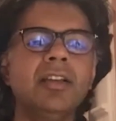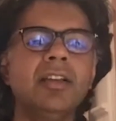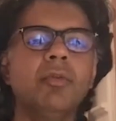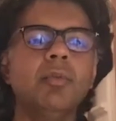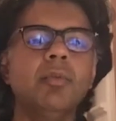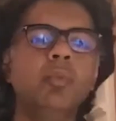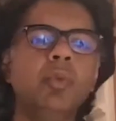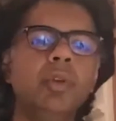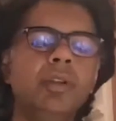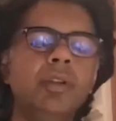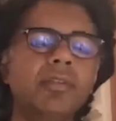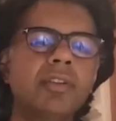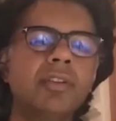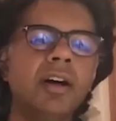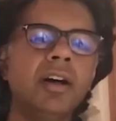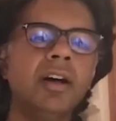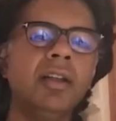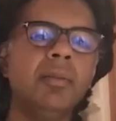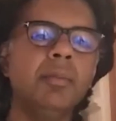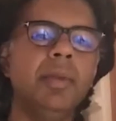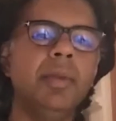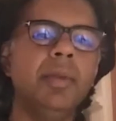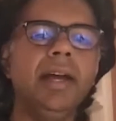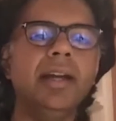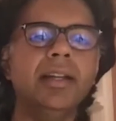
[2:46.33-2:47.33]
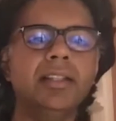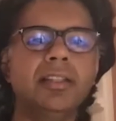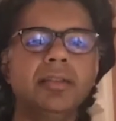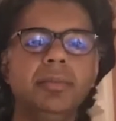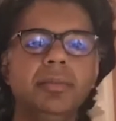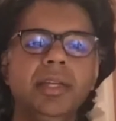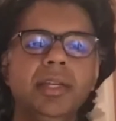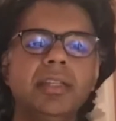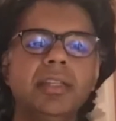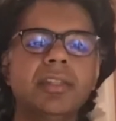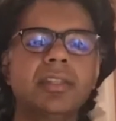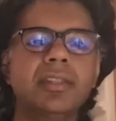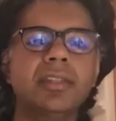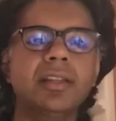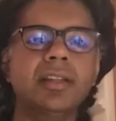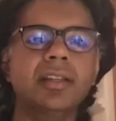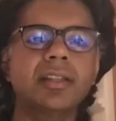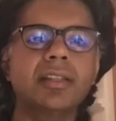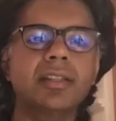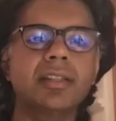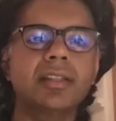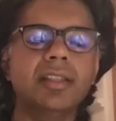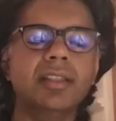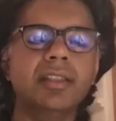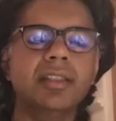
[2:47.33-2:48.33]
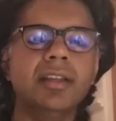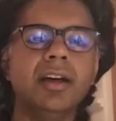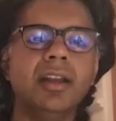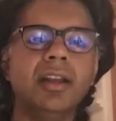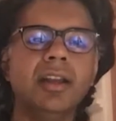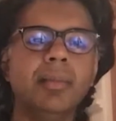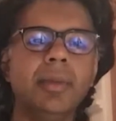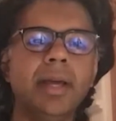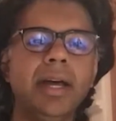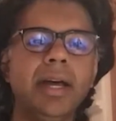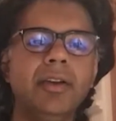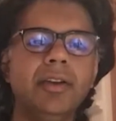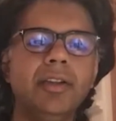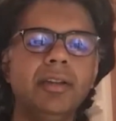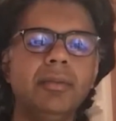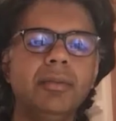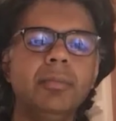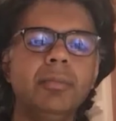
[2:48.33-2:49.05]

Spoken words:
we've gone back to basics and thought about it